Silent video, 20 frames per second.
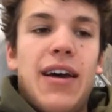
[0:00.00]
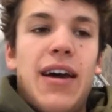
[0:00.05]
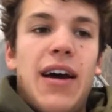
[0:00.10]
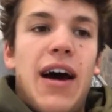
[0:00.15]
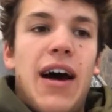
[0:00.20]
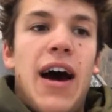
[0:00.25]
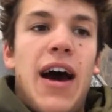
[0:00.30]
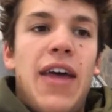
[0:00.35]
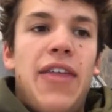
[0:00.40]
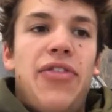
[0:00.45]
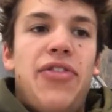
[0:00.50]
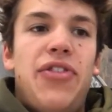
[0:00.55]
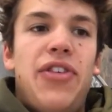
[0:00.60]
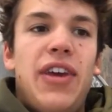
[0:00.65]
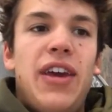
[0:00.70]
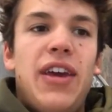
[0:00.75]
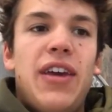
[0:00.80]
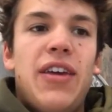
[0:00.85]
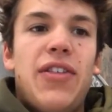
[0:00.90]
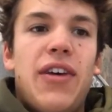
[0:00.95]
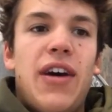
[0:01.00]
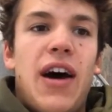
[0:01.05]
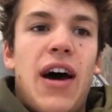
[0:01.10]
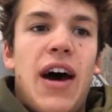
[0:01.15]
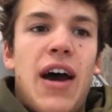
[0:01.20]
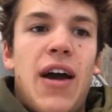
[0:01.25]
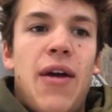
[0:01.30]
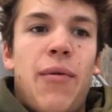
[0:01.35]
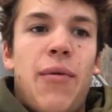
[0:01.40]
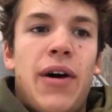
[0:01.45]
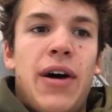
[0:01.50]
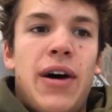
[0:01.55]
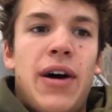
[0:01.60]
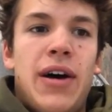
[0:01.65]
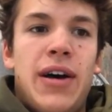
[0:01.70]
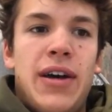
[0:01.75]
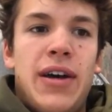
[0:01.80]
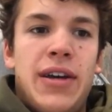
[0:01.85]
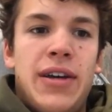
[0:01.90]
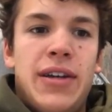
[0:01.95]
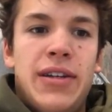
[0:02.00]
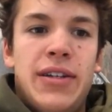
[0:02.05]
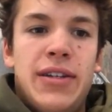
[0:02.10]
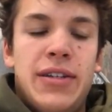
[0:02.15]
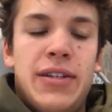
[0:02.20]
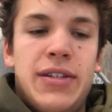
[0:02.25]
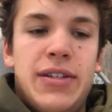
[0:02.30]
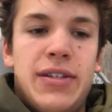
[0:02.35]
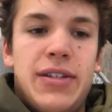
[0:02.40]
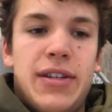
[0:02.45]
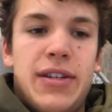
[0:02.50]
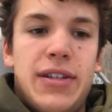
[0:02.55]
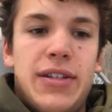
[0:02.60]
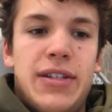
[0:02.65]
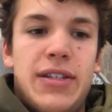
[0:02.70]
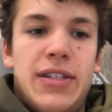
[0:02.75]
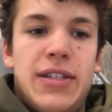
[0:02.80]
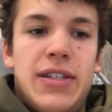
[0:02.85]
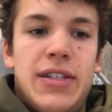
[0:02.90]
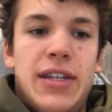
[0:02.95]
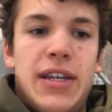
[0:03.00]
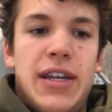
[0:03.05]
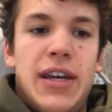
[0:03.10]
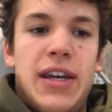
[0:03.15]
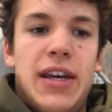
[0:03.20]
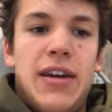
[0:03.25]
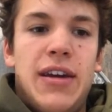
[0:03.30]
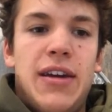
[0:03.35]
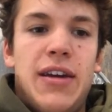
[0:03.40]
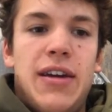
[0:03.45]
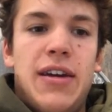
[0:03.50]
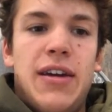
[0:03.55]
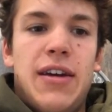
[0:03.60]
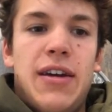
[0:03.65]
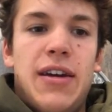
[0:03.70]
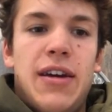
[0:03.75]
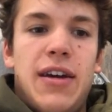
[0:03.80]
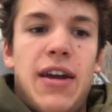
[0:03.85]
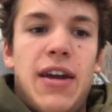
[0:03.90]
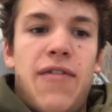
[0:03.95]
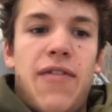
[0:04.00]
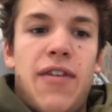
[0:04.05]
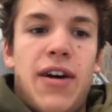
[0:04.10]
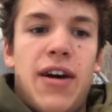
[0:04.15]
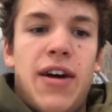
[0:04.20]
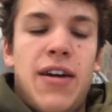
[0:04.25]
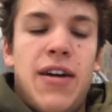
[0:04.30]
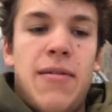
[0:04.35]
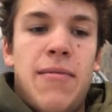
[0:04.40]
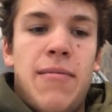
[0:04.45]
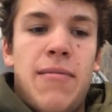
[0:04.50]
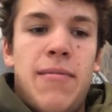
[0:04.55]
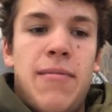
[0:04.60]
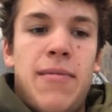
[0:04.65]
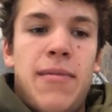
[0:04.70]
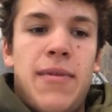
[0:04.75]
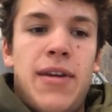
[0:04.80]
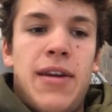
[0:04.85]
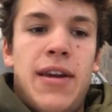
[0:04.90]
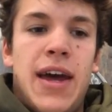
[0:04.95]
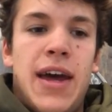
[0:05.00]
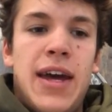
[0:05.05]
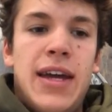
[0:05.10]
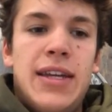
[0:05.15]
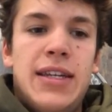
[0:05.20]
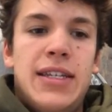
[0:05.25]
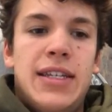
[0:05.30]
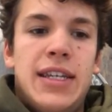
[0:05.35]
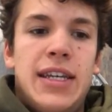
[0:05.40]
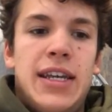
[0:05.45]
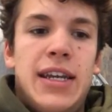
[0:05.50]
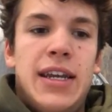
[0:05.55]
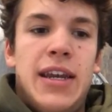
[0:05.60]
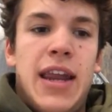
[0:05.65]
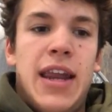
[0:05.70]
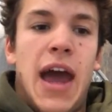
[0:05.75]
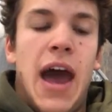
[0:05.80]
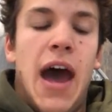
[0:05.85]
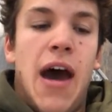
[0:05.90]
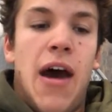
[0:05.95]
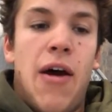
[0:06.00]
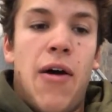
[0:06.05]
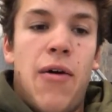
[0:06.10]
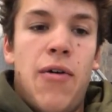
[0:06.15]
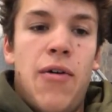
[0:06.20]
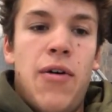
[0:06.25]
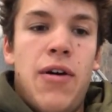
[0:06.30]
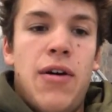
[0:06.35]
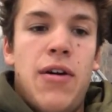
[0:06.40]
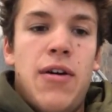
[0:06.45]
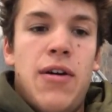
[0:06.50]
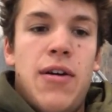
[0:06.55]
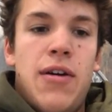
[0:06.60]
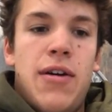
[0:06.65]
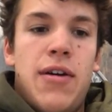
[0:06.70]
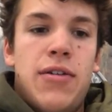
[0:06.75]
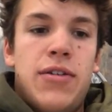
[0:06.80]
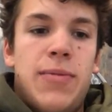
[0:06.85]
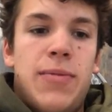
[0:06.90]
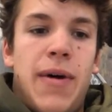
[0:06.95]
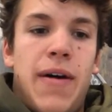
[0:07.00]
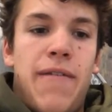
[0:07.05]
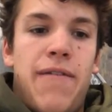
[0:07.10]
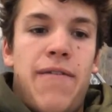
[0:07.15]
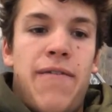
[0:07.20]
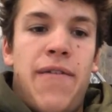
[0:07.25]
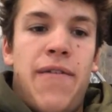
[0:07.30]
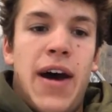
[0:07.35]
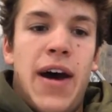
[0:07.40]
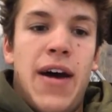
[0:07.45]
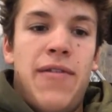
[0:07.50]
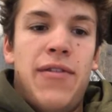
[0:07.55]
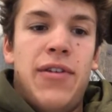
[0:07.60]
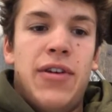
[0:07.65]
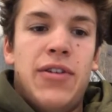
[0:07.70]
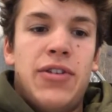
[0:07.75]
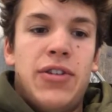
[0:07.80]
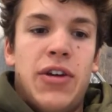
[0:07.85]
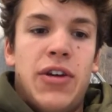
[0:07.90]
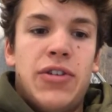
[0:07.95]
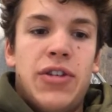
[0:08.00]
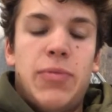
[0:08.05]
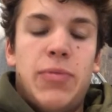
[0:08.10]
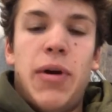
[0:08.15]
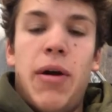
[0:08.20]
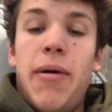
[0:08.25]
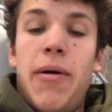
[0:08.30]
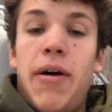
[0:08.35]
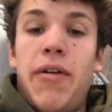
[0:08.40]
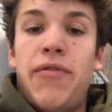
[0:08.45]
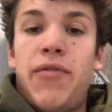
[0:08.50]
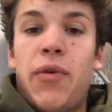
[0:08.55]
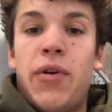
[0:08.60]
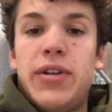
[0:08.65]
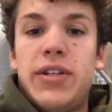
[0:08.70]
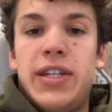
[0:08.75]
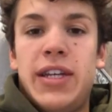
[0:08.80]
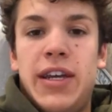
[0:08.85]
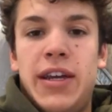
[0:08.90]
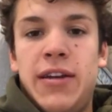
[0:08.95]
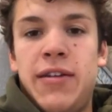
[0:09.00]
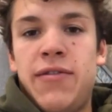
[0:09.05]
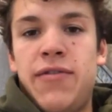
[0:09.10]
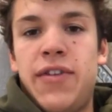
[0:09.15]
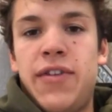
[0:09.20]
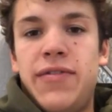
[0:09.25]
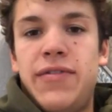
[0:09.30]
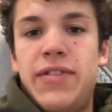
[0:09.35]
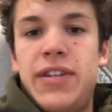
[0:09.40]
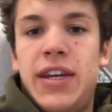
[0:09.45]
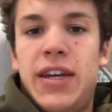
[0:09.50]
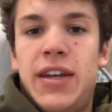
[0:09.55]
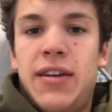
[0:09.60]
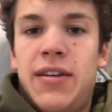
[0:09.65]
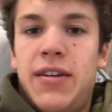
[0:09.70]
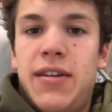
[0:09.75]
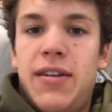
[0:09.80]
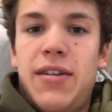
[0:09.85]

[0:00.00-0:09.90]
I think that I was. Let's see, if I'm nineteen now. It was about five years ago, so I was probably about fourteen, fifteen.